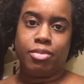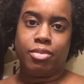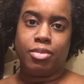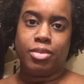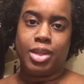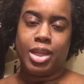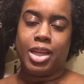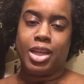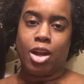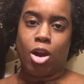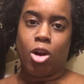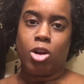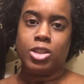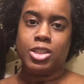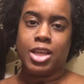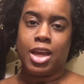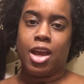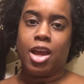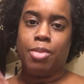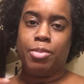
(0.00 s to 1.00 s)
in our
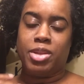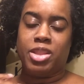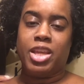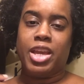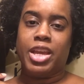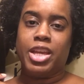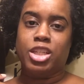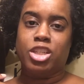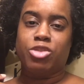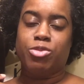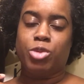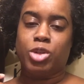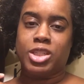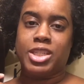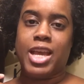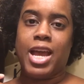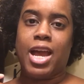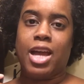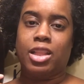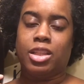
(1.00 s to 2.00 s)
time, in the age of
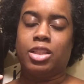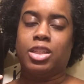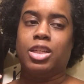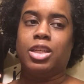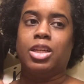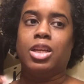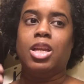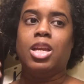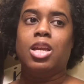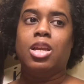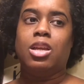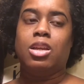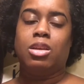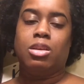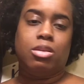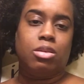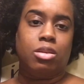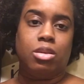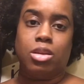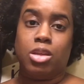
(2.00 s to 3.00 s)
mortality,
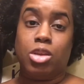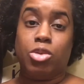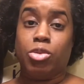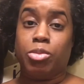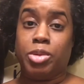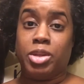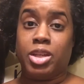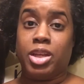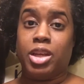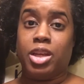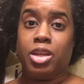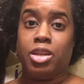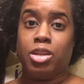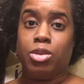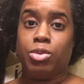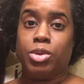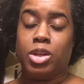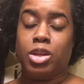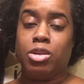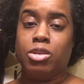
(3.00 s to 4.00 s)
you would be dead. You
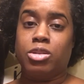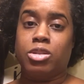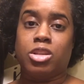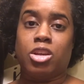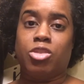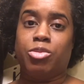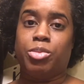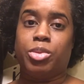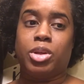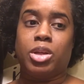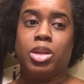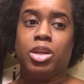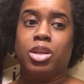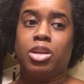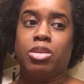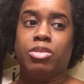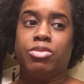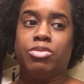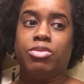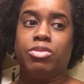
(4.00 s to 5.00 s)
would kill yourself. But
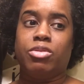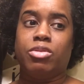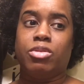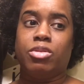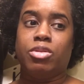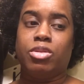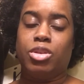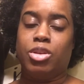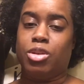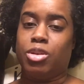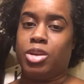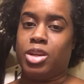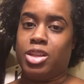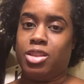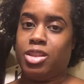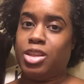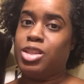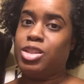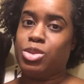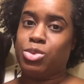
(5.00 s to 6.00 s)
if you're in
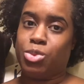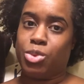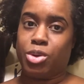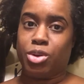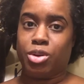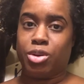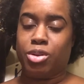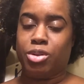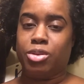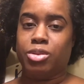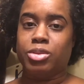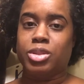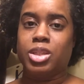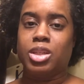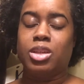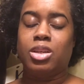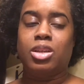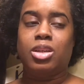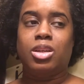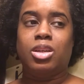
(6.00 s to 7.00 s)
this world,
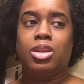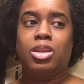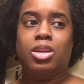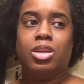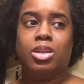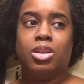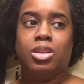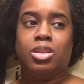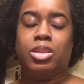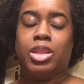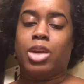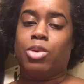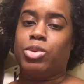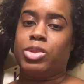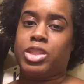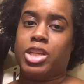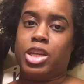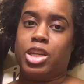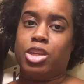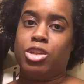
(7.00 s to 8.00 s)
they will
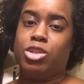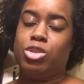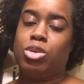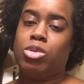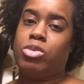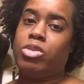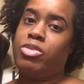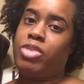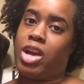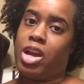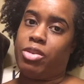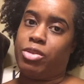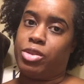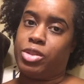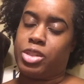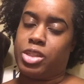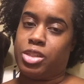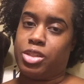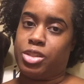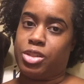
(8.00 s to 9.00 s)
take you to a revival
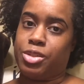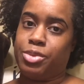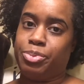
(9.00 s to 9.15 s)
center,